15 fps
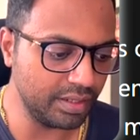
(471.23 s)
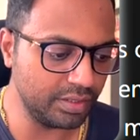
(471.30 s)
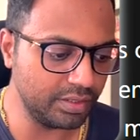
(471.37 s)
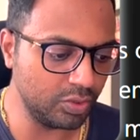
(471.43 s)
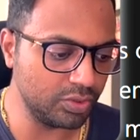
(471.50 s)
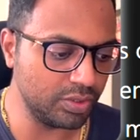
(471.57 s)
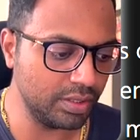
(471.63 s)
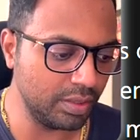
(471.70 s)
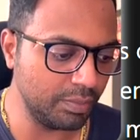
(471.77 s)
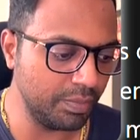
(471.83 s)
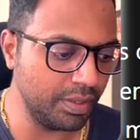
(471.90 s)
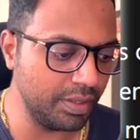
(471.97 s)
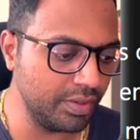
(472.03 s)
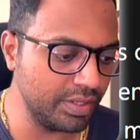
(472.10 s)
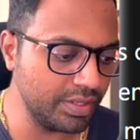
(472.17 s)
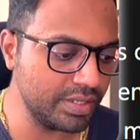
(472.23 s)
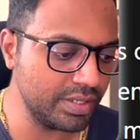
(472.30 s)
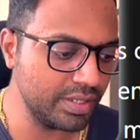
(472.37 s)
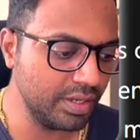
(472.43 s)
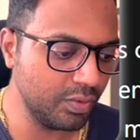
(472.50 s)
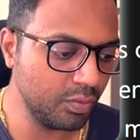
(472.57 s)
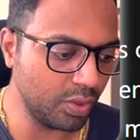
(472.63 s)
The min is
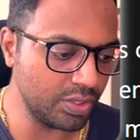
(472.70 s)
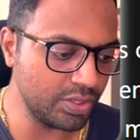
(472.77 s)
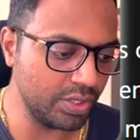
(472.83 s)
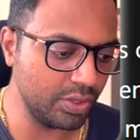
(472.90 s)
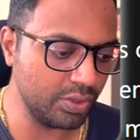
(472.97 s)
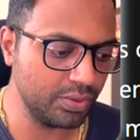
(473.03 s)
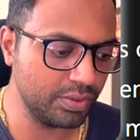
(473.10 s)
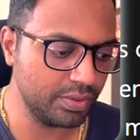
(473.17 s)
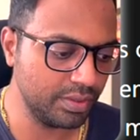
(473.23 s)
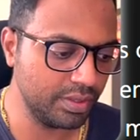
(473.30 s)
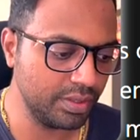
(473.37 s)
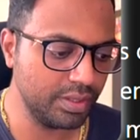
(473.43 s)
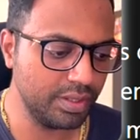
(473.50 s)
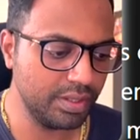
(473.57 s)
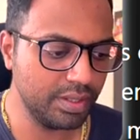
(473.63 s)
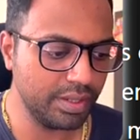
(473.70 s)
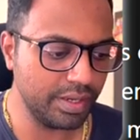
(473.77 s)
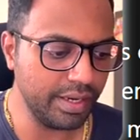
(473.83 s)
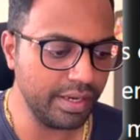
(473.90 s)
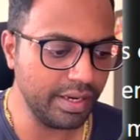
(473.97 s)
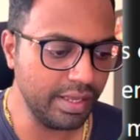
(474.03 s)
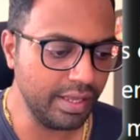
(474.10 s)
what? 0. Right?
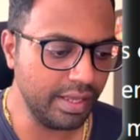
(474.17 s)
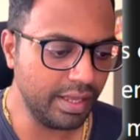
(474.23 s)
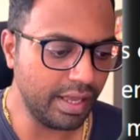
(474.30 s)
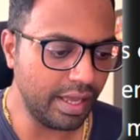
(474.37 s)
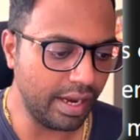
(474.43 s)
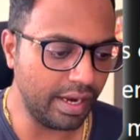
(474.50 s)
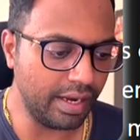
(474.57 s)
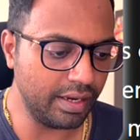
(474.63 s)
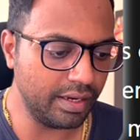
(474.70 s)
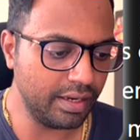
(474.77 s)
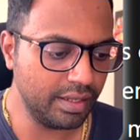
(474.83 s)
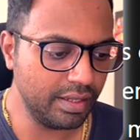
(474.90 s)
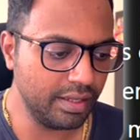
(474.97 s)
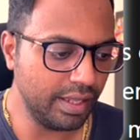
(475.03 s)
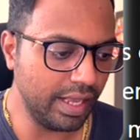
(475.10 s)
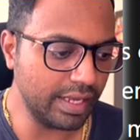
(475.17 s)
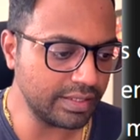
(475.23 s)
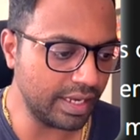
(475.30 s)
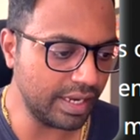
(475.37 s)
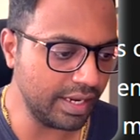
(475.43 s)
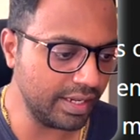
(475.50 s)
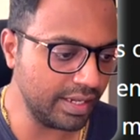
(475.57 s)
And Xi in
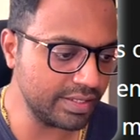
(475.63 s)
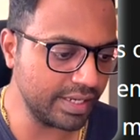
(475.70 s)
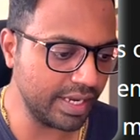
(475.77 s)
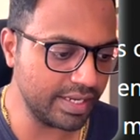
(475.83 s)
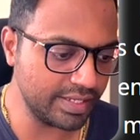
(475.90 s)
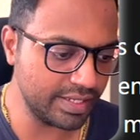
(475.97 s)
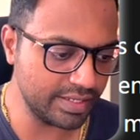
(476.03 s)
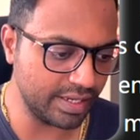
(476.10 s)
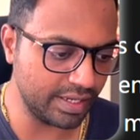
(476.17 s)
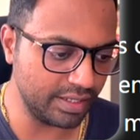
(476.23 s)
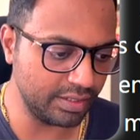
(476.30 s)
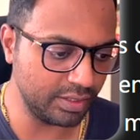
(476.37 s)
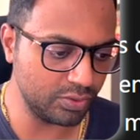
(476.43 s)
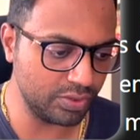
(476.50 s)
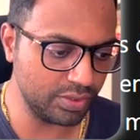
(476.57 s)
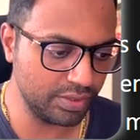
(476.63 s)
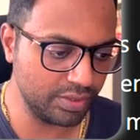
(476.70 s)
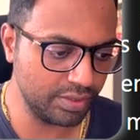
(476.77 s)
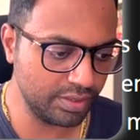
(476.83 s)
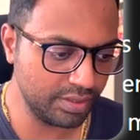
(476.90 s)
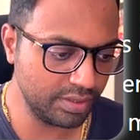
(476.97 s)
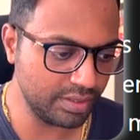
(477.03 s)
this case is 100,000.
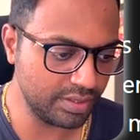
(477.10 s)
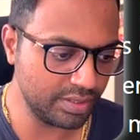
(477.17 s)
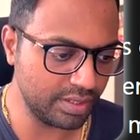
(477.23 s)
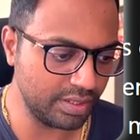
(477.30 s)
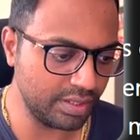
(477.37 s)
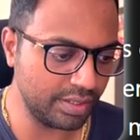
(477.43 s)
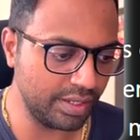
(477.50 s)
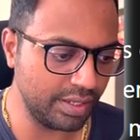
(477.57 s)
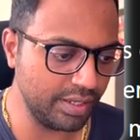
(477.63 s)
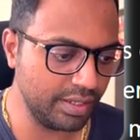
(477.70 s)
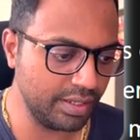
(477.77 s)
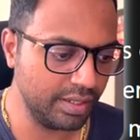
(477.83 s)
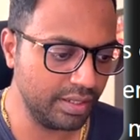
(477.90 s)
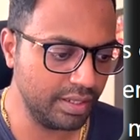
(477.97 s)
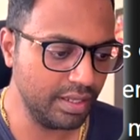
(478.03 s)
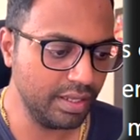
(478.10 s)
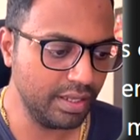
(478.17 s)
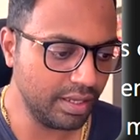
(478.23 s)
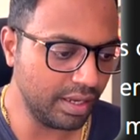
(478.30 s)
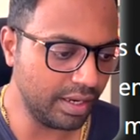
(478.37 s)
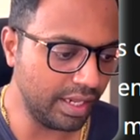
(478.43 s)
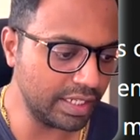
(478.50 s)
This is 100k. And
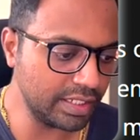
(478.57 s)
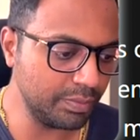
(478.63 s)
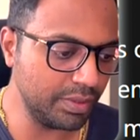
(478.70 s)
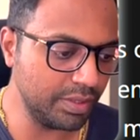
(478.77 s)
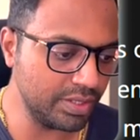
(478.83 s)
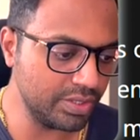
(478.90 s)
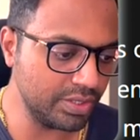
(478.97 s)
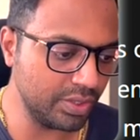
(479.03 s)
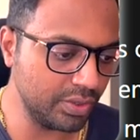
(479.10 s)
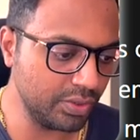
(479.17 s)
Xmin is 0.